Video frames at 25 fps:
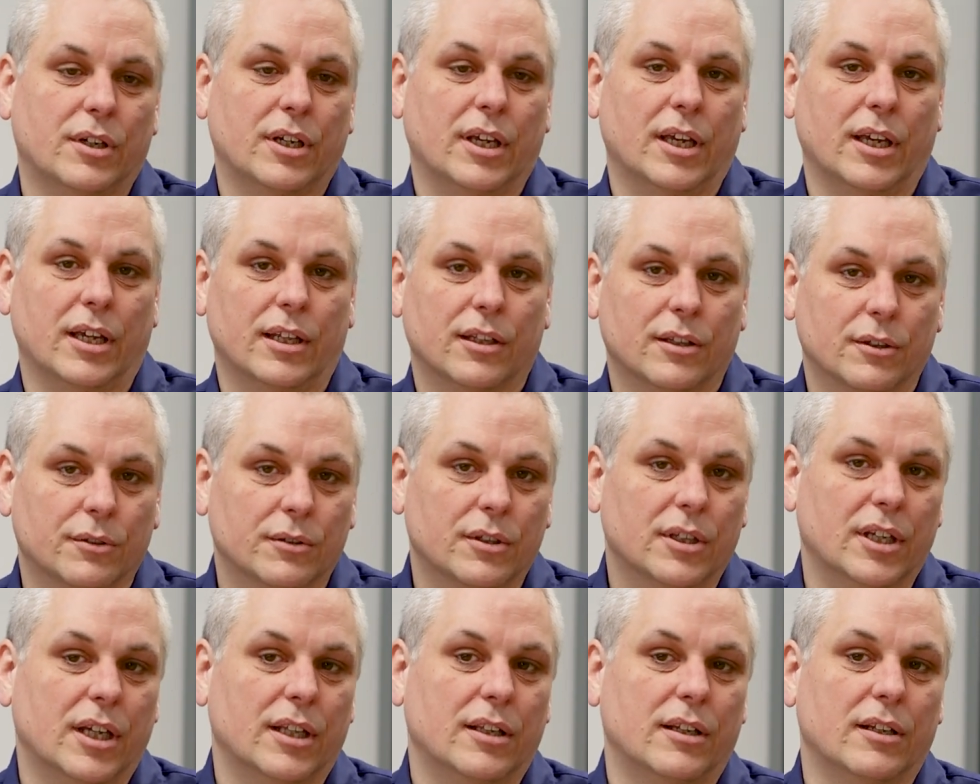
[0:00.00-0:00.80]

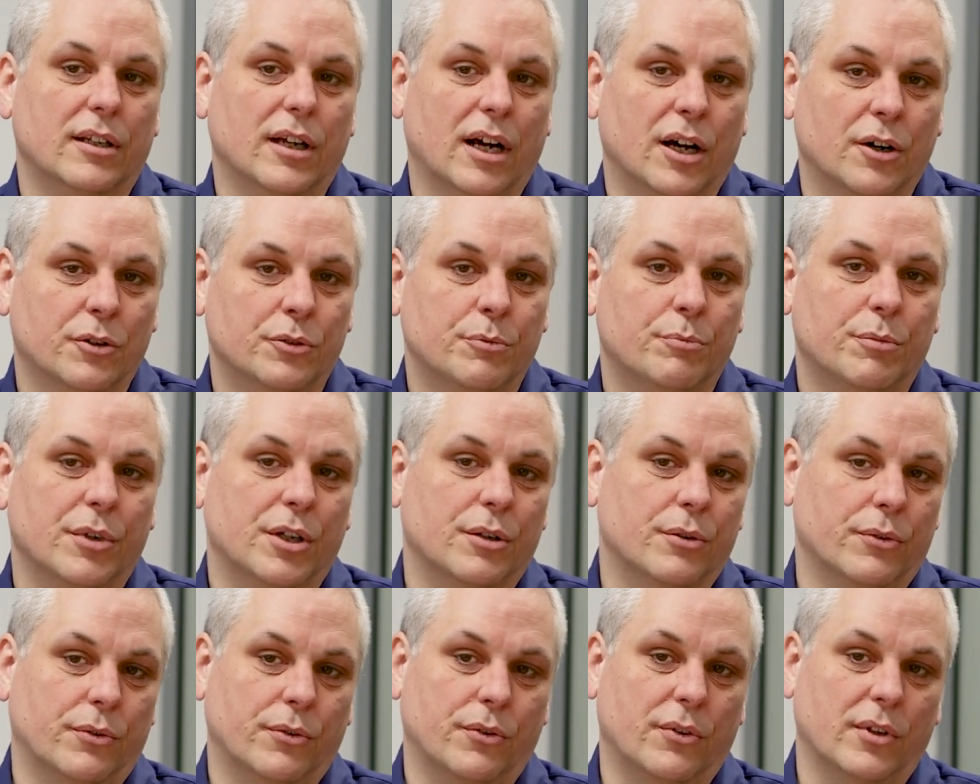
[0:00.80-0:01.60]
cannot get it out
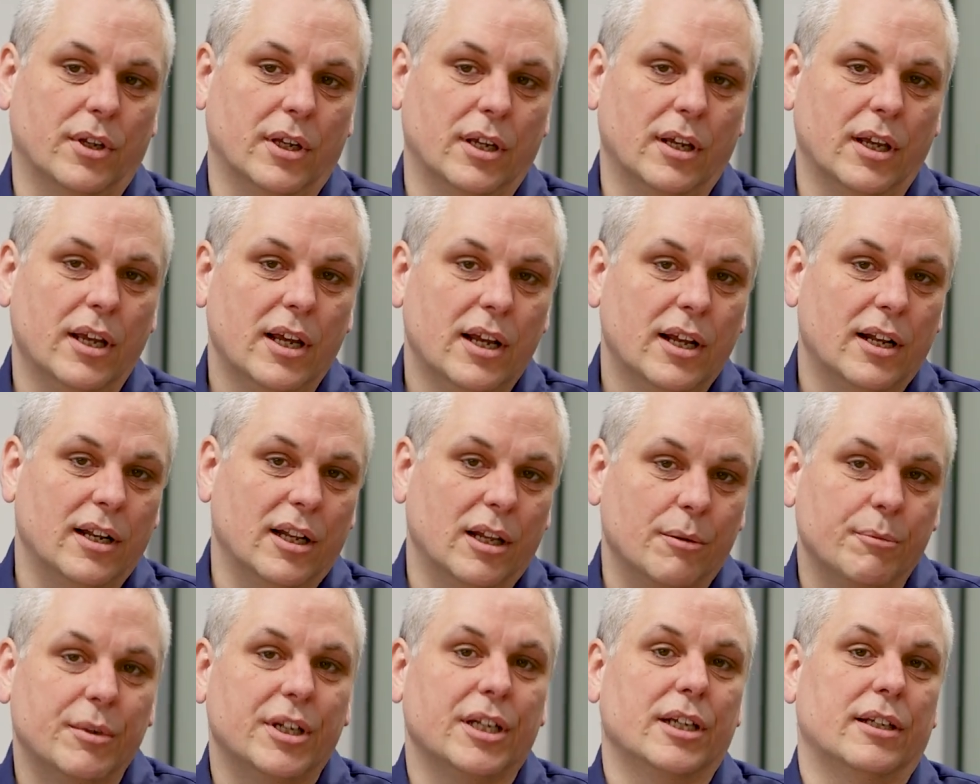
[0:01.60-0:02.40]
because the
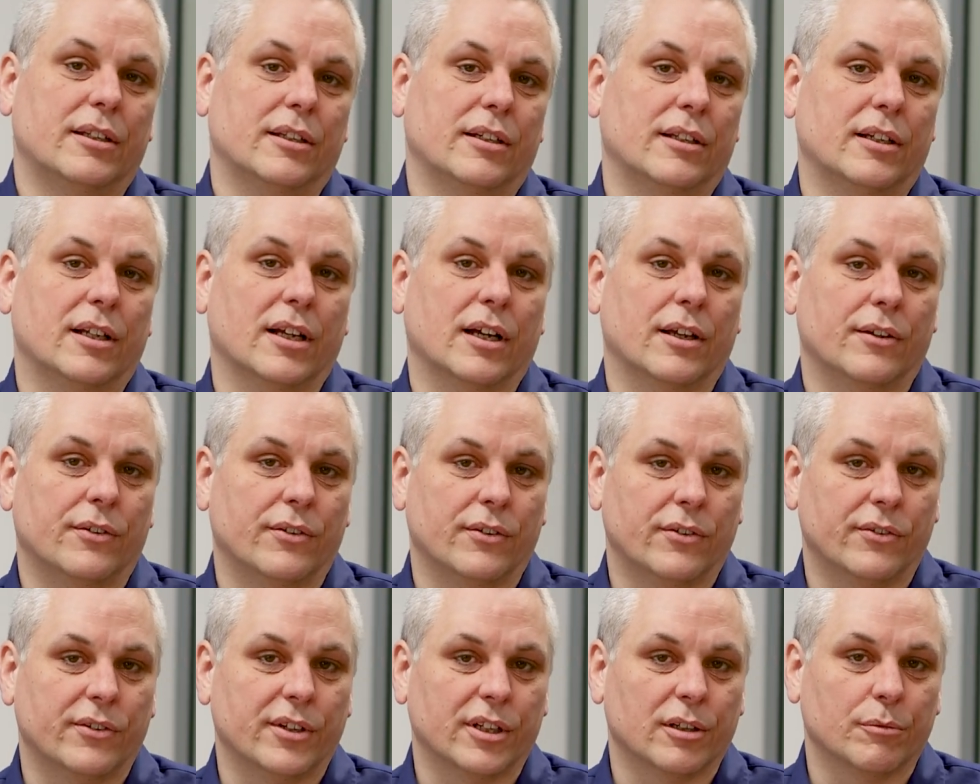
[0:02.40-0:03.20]
laminated
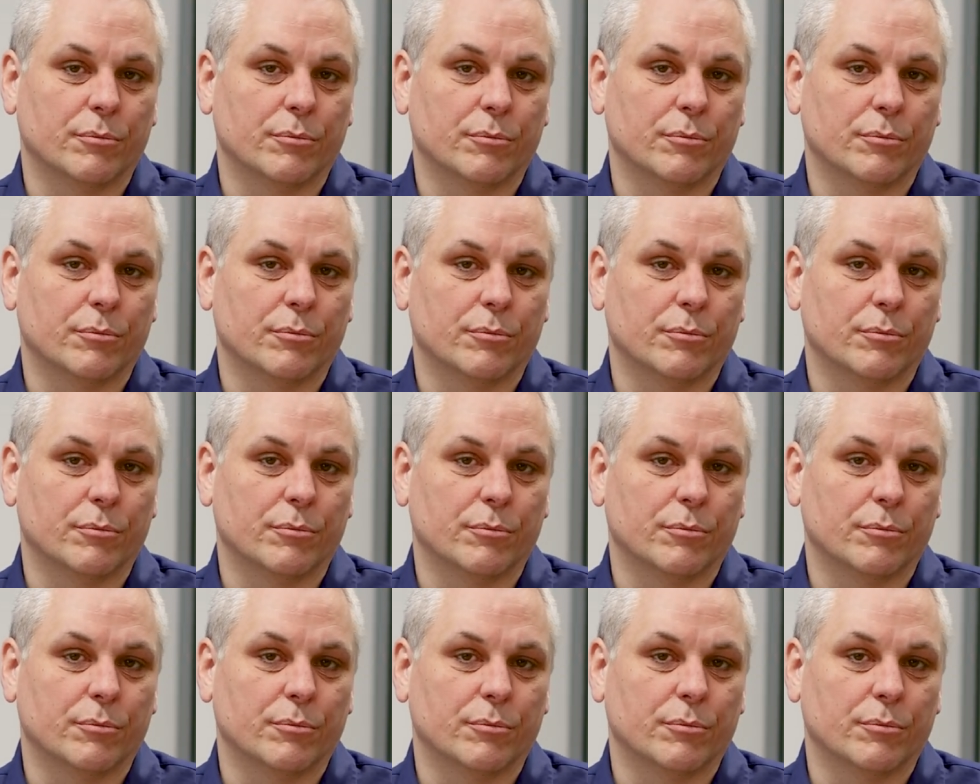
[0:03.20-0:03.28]
glass is still